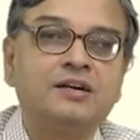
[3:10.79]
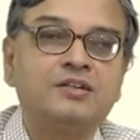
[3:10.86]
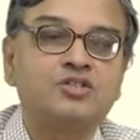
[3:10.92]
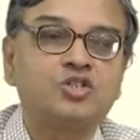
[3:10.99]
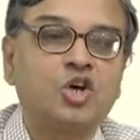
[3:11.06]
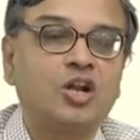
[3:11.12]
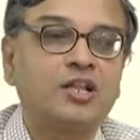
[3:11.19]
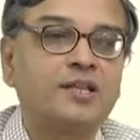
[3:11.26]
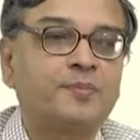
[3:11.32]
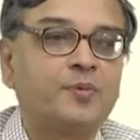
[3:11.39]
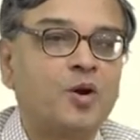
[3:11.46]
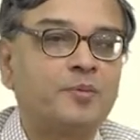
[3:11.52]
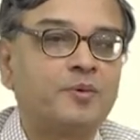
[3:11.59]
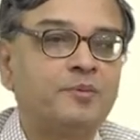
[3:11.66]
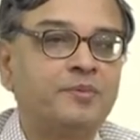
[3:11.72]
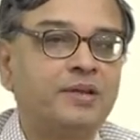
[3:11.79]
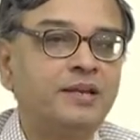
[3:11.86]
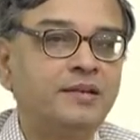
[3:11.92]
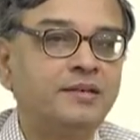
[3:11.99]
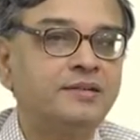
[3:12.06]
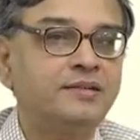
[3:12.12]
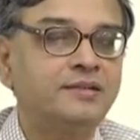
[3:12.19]
solve the problem
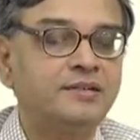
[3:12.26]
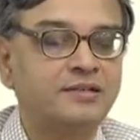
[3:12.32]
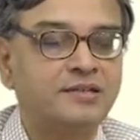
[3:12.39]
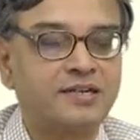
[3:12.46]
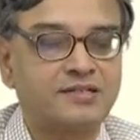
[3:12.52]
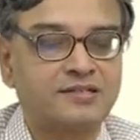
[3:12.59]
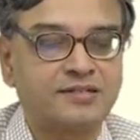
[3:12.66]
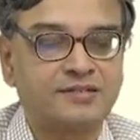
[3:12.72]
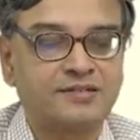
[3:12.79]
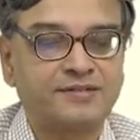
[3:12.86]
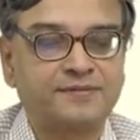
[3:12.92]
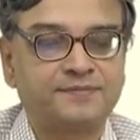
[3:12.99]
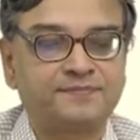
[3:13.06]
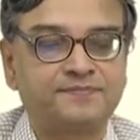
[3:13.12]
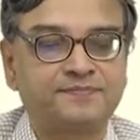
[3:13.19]
in trusses.